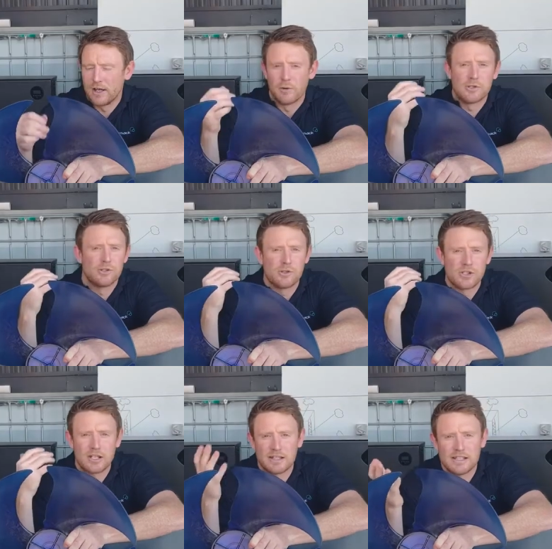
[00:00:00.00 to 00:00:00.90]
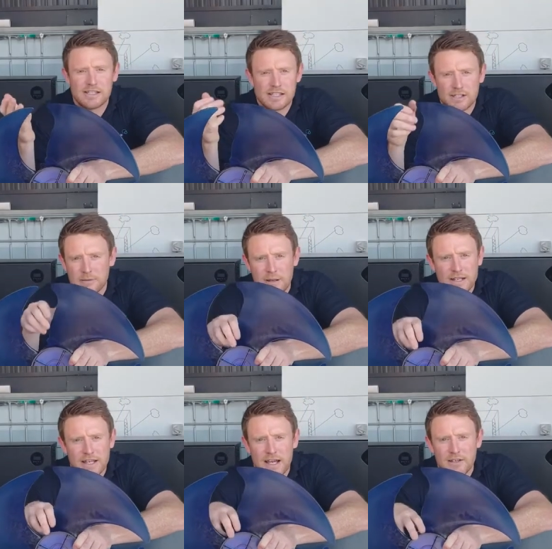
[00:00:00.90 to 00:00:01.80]
which usually is into the
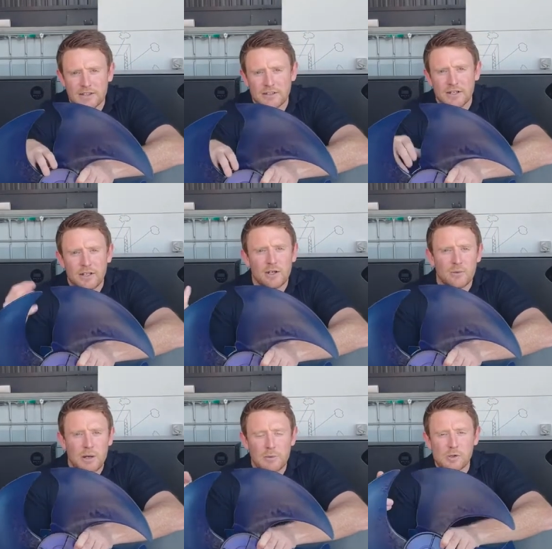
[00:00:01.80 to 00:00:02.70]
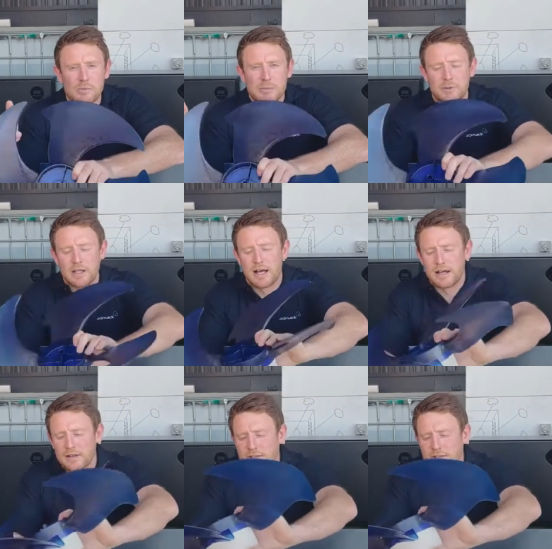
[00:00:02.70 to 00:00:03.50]
back garden where most people are.